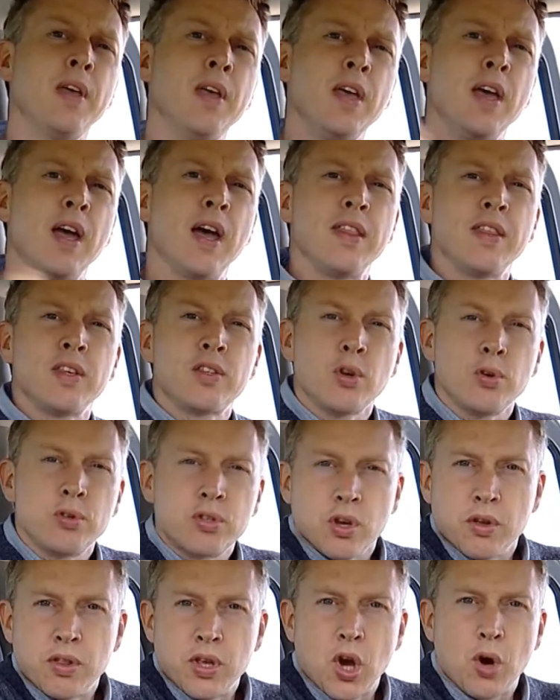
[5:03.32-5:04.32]
And there's
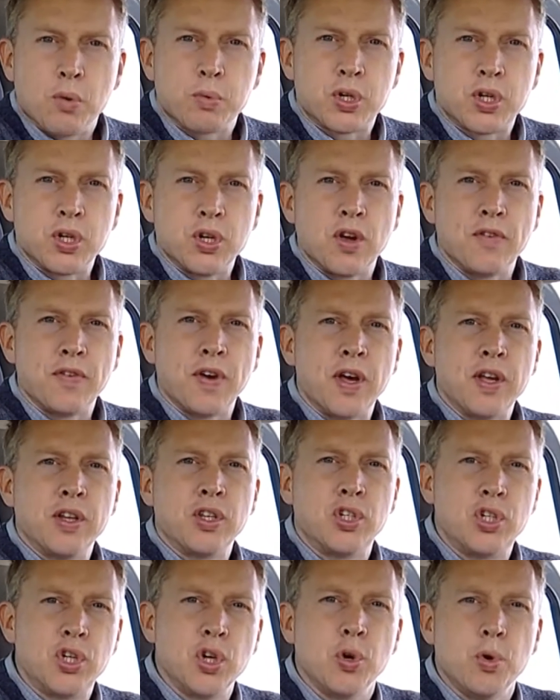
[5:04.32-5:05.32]
also the option of a
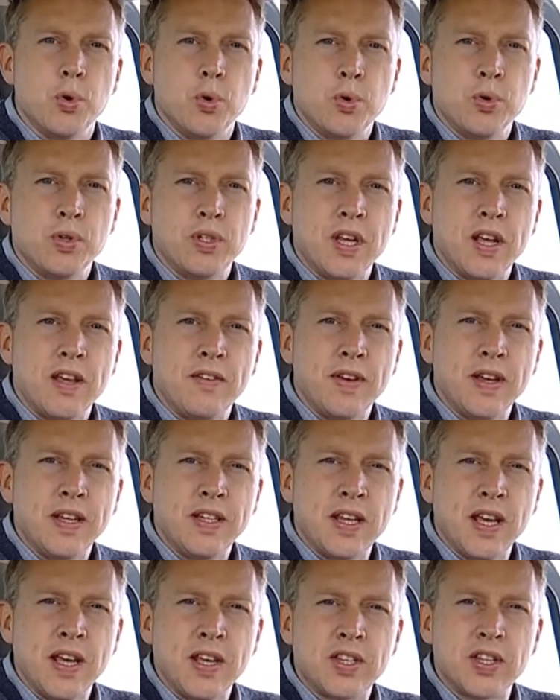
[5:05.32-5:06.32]
dual
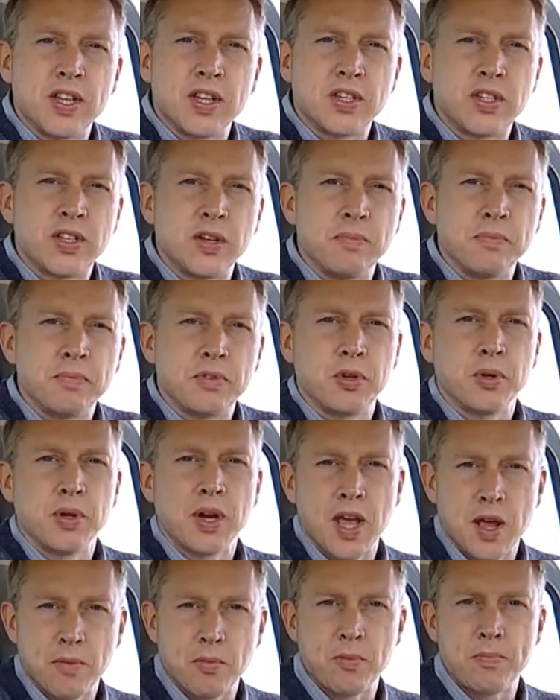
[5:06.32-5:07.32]
DVD system to
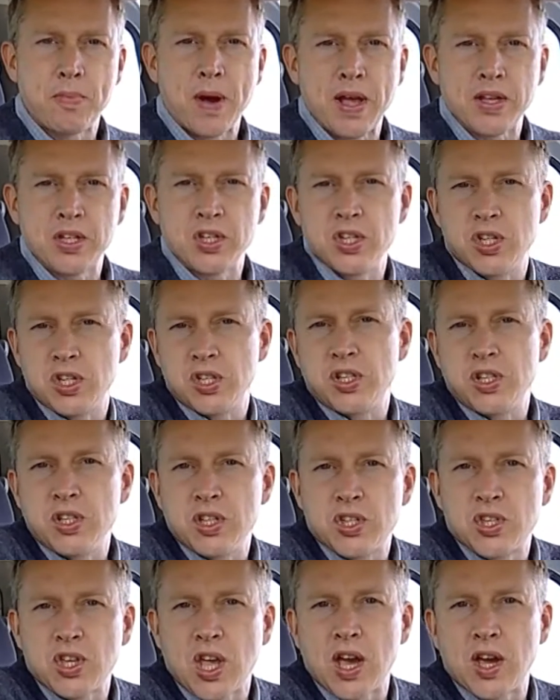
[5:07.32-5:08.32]
enable passengers in the
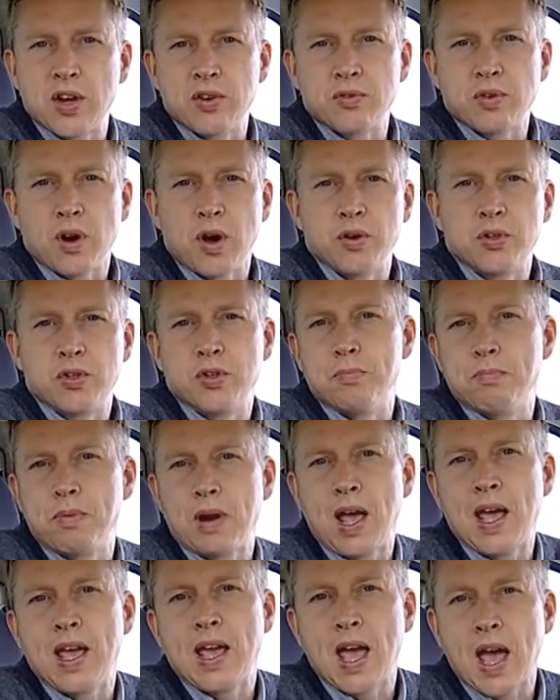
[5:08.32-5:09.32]
second row to
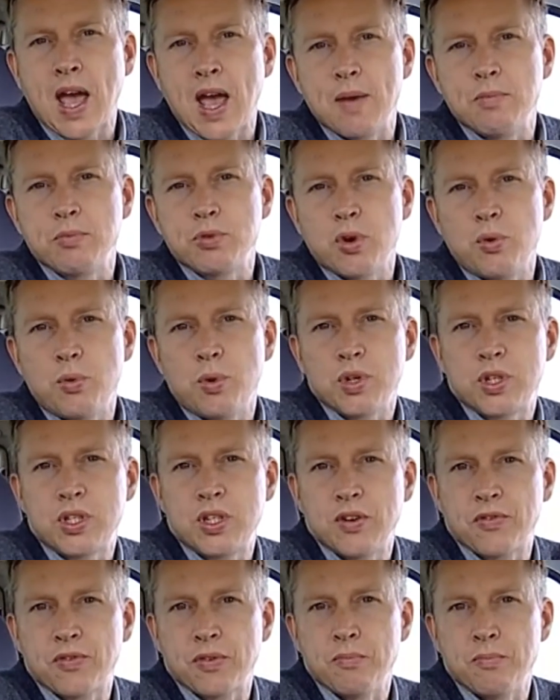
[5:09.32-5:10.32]
play games or watch
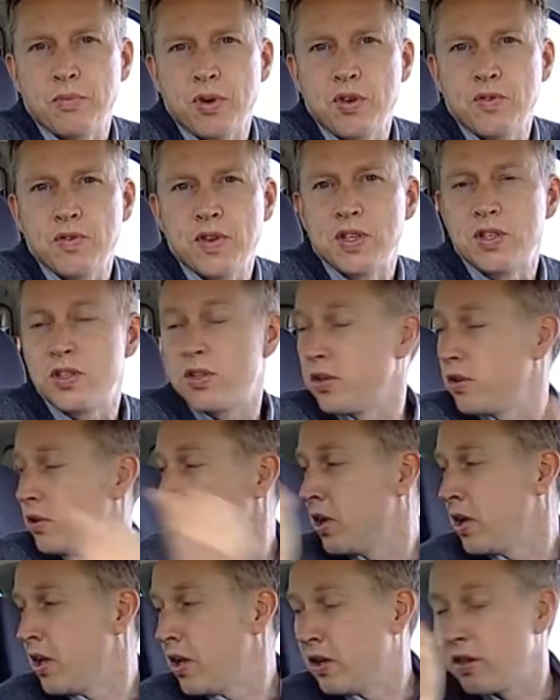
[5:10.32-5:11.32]
different movies to
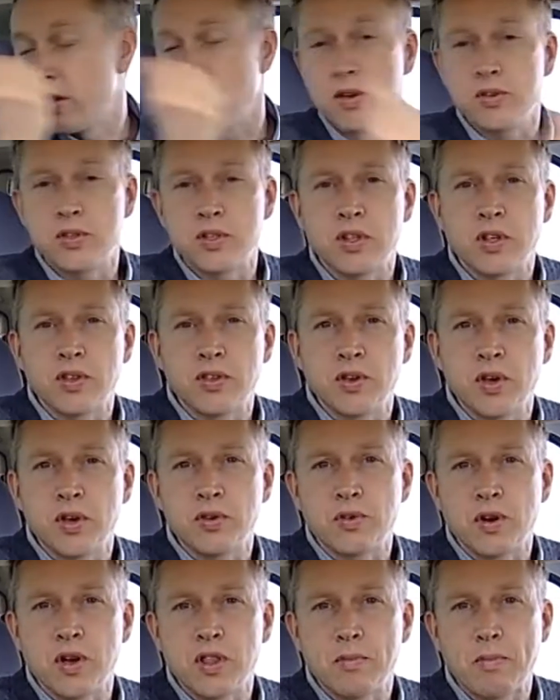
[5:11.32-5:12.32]
those in the third
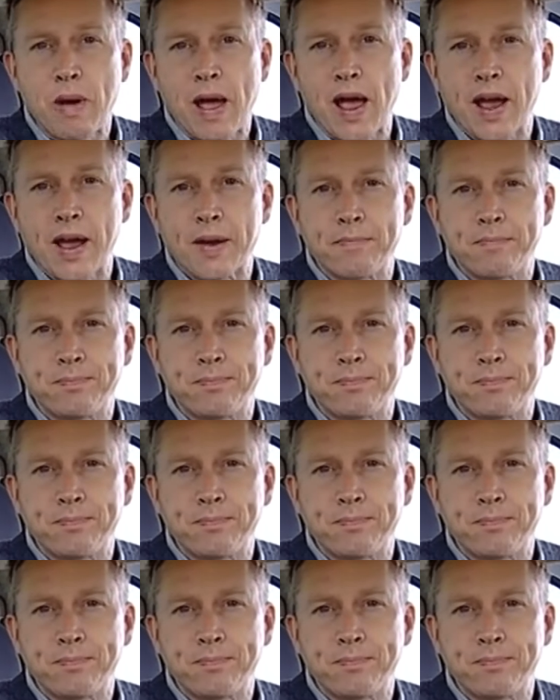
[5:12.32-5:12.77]
row at the back.